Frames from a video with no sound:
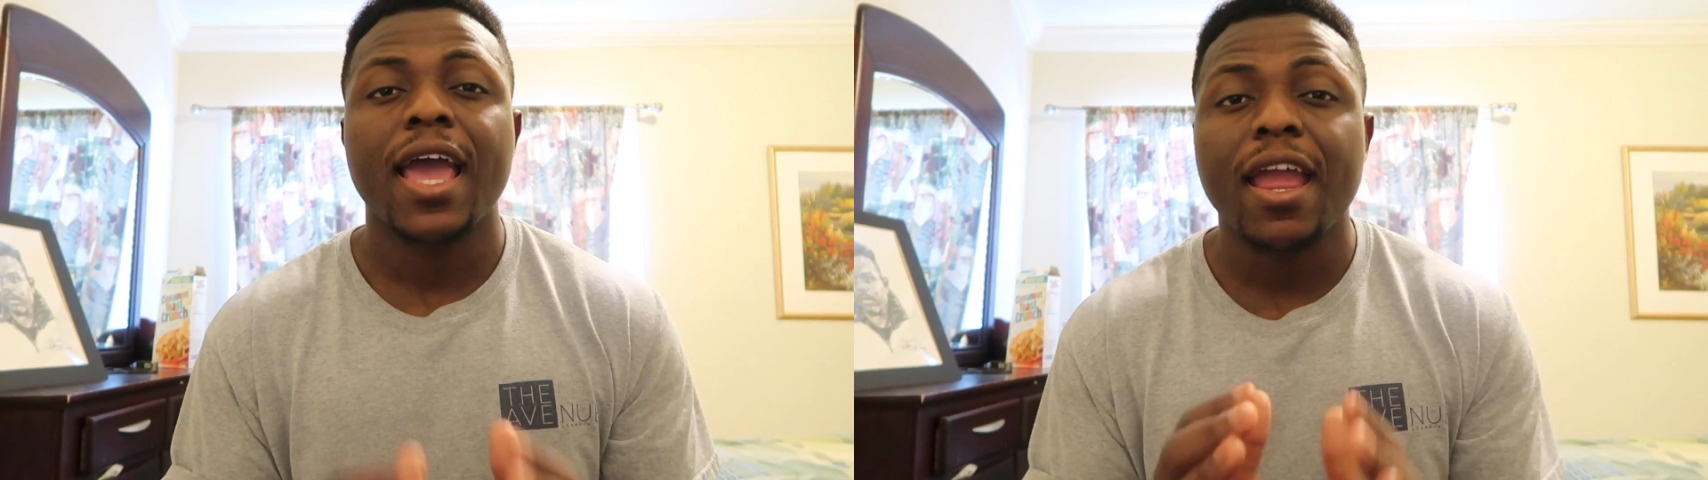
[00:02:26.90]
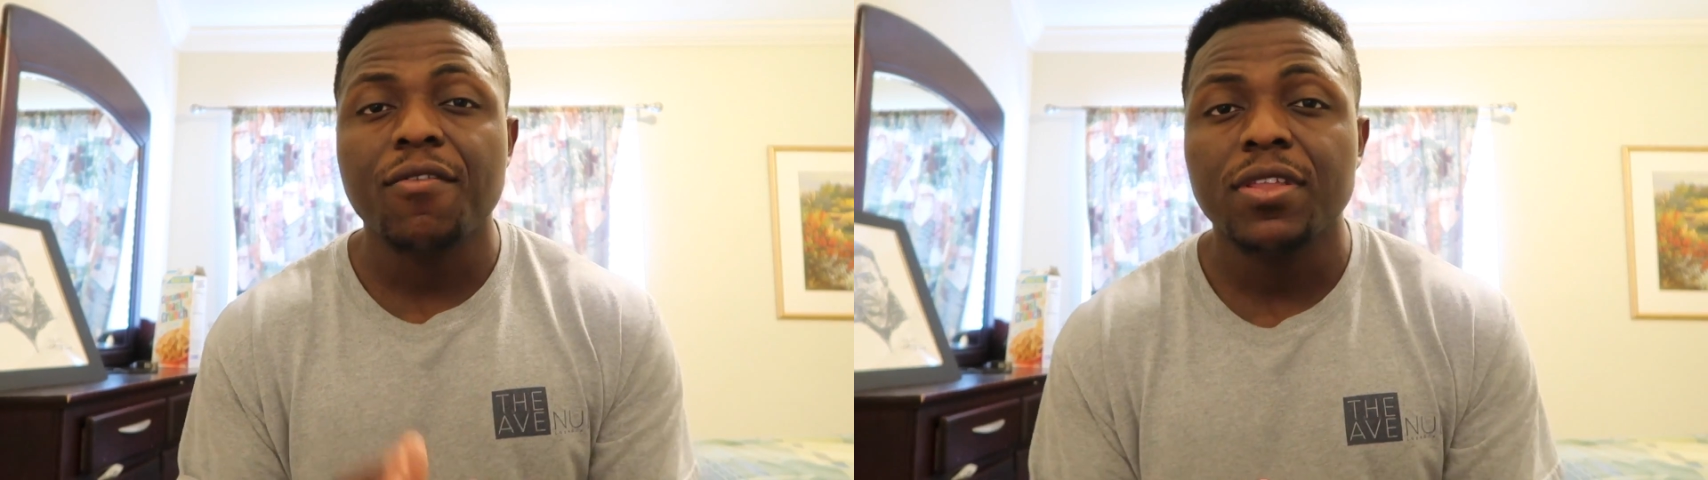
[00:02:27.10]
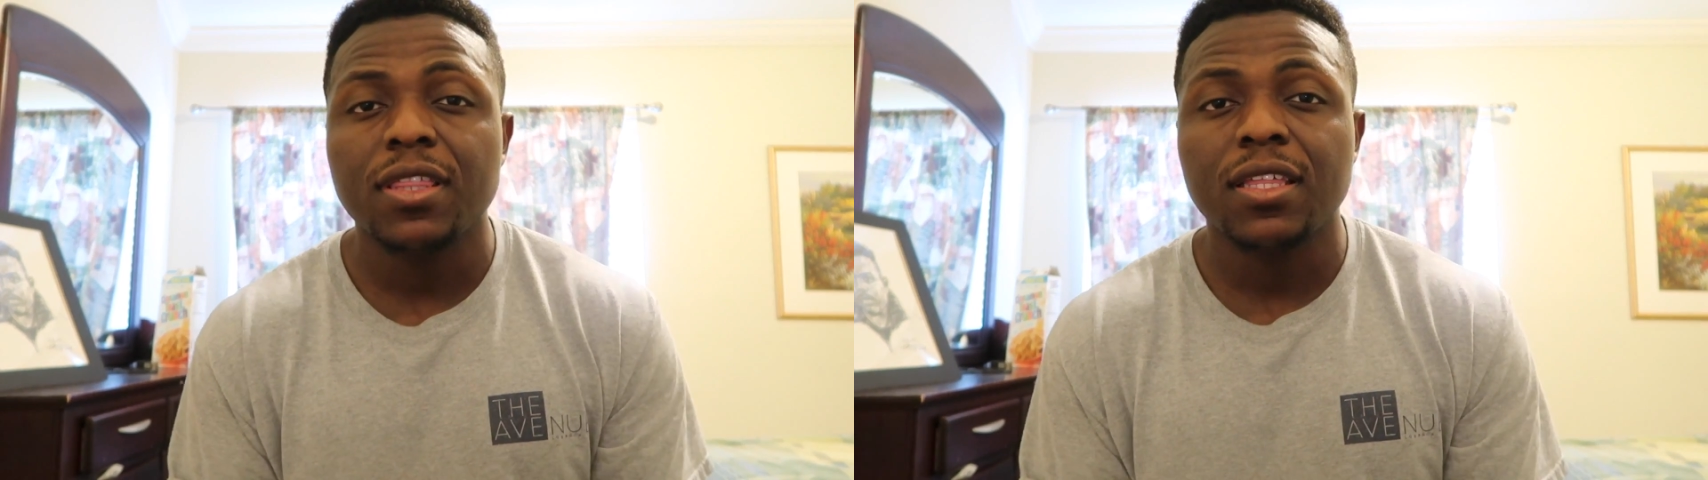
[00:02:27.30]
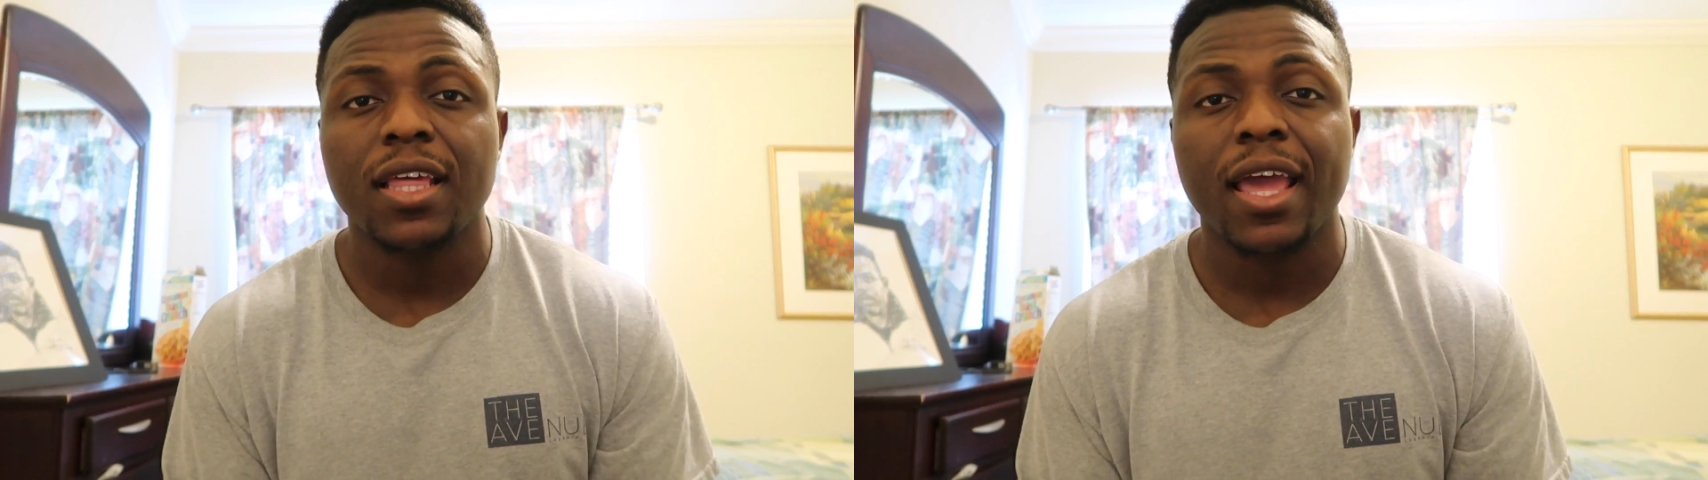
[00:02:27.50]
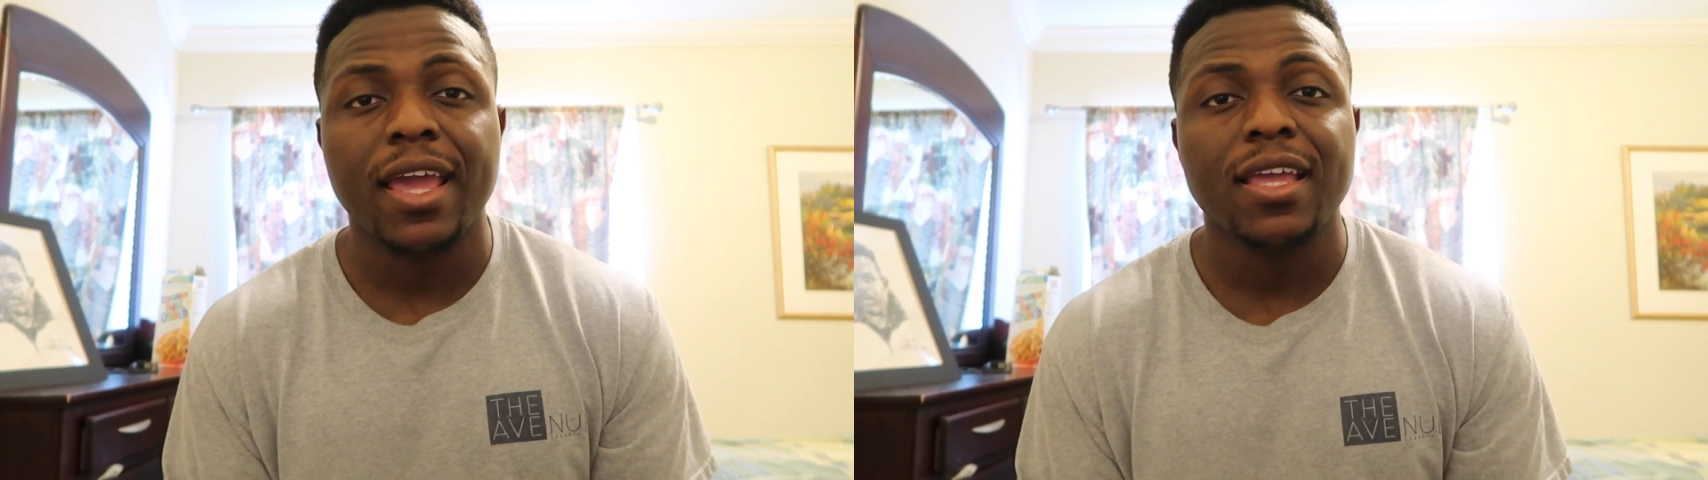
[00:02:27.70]
Everything
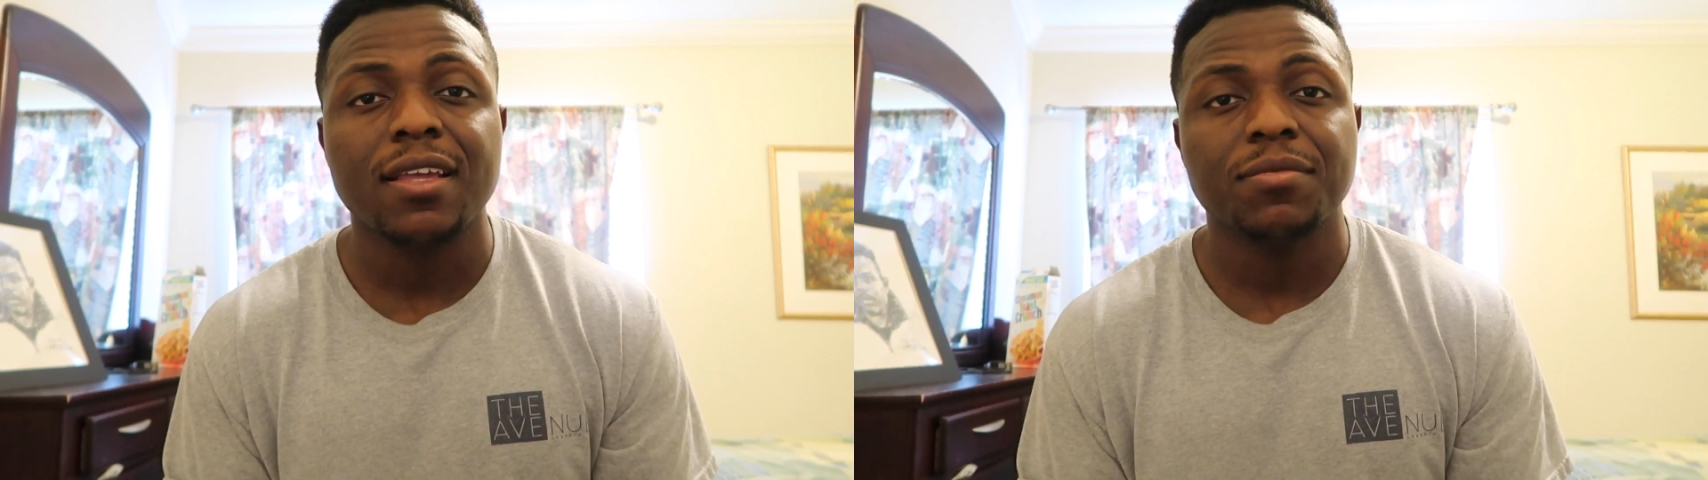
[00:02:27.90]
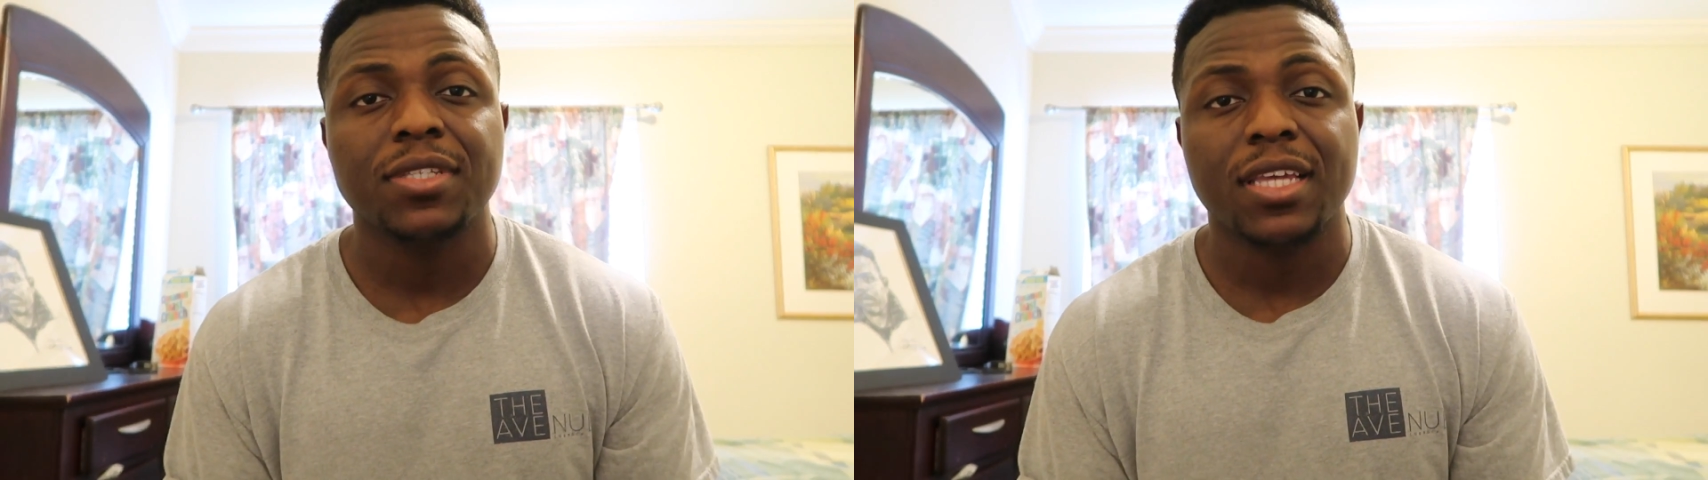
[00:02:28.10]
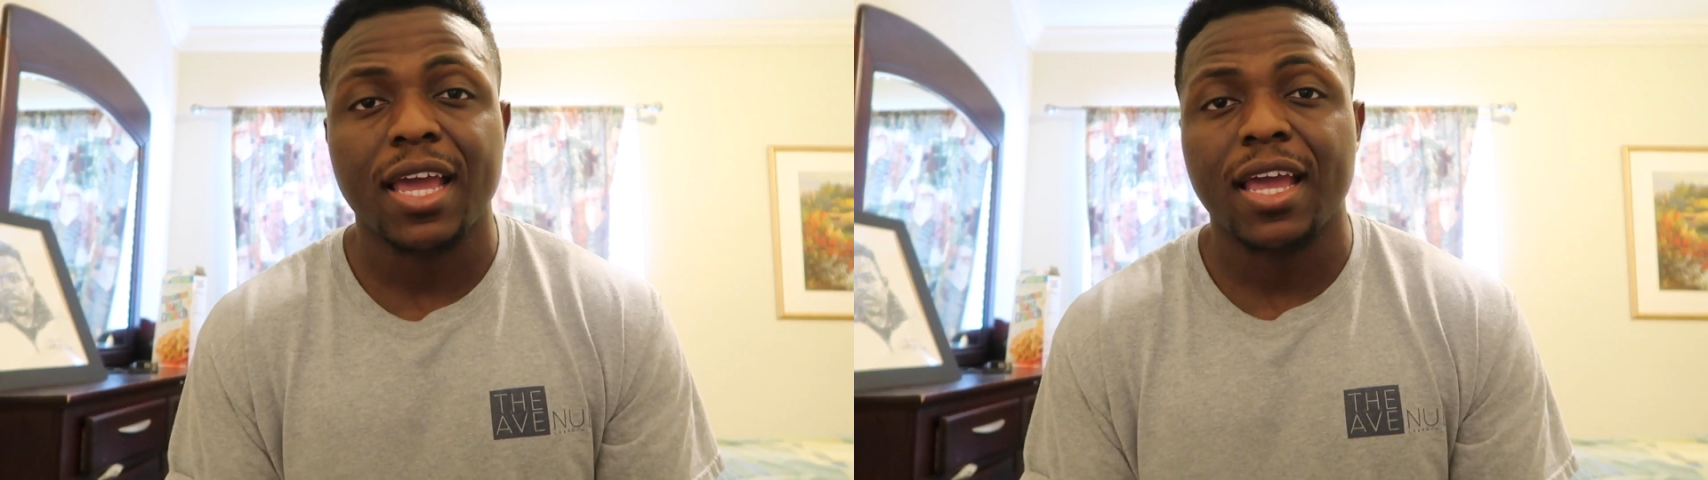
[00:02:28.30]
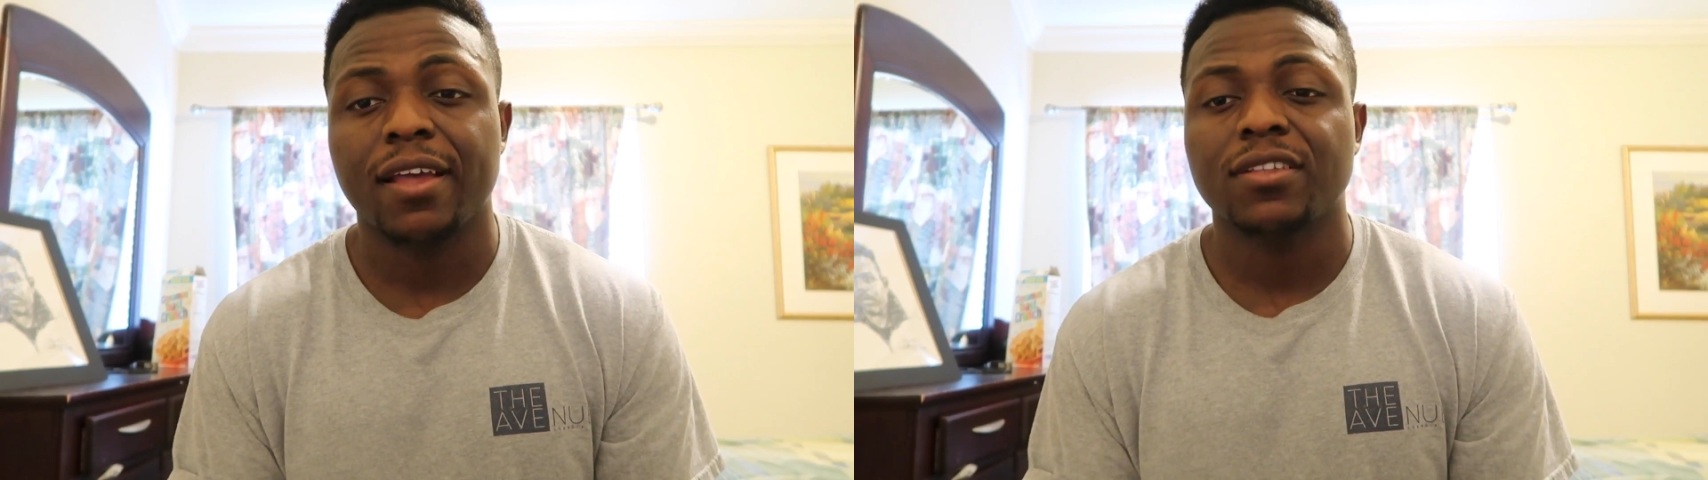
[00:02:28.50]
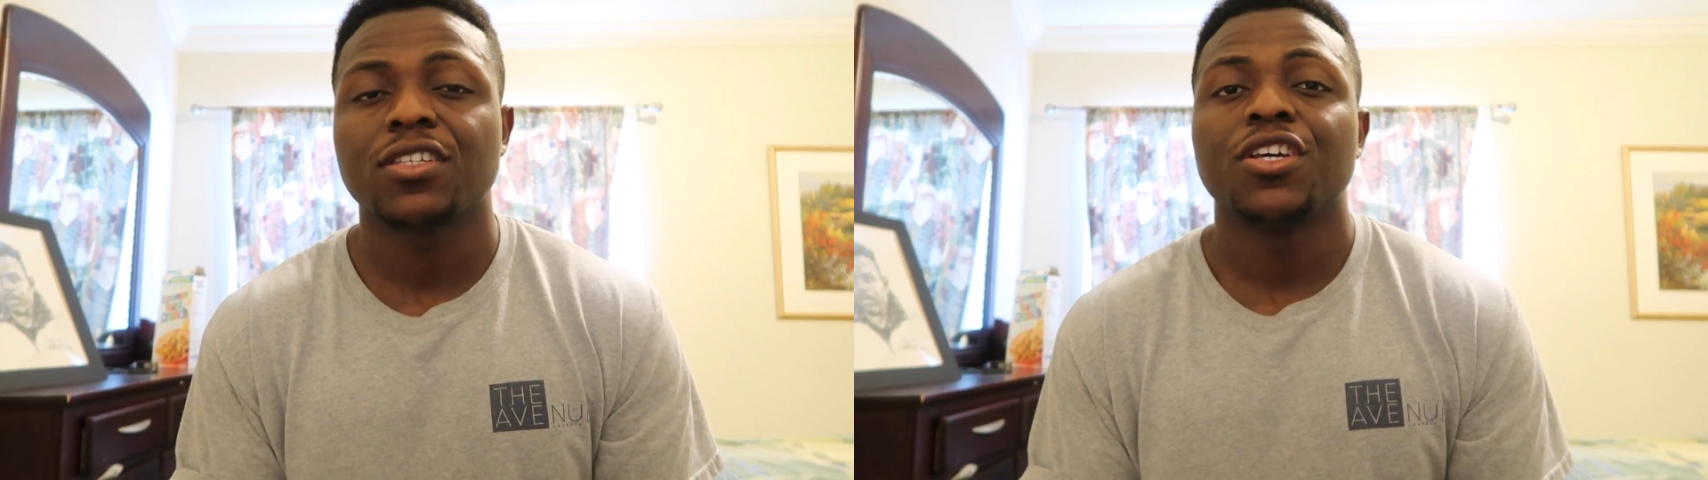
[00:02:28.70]
that A A M C
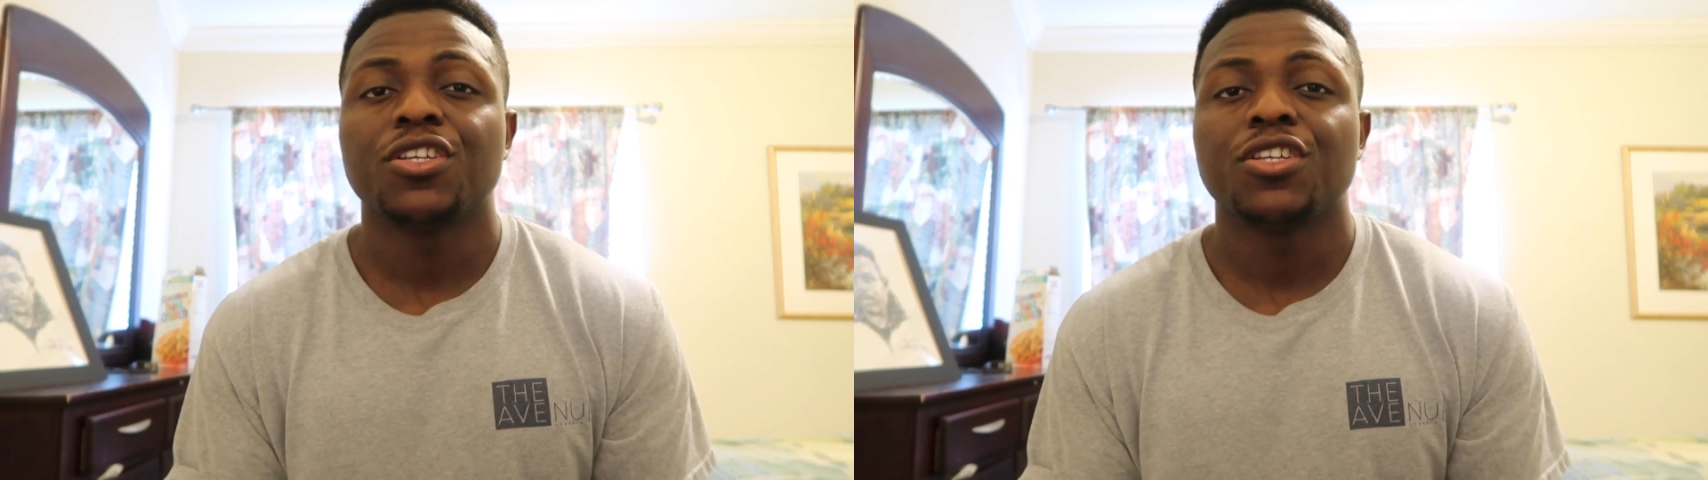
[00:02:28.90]
has,